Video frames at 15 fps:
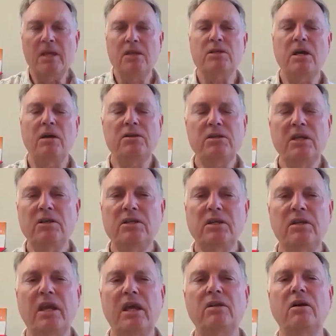So essentially
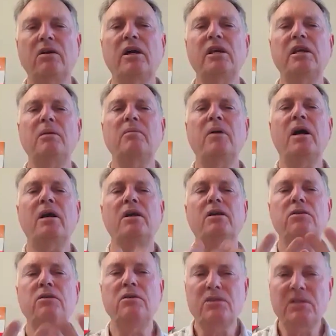there, not only am I
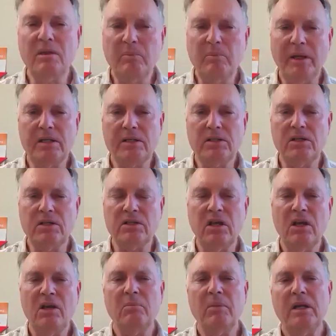using pieces,
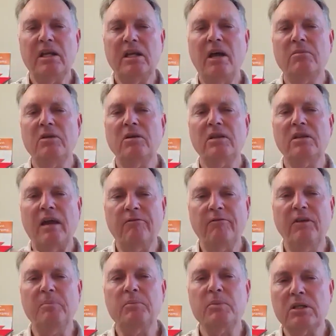but now I'm doing that
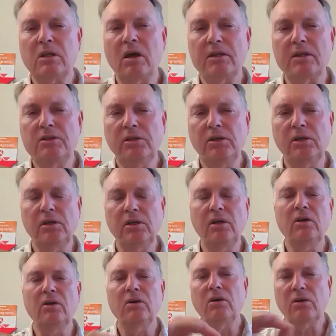flip, slide,
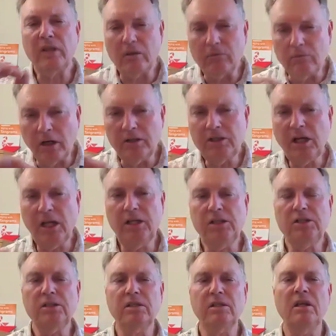turn, or that
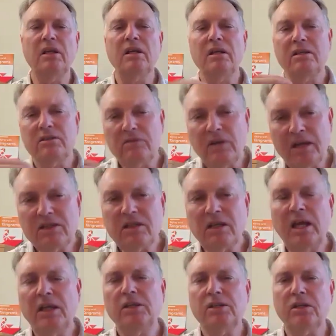rotation,
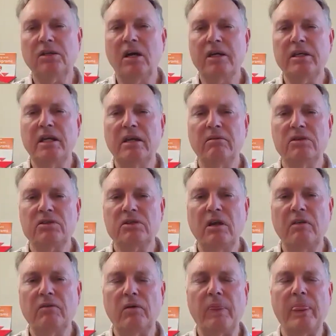translation idea and so
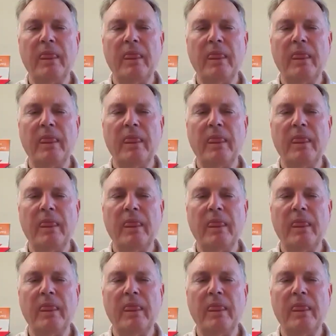forth.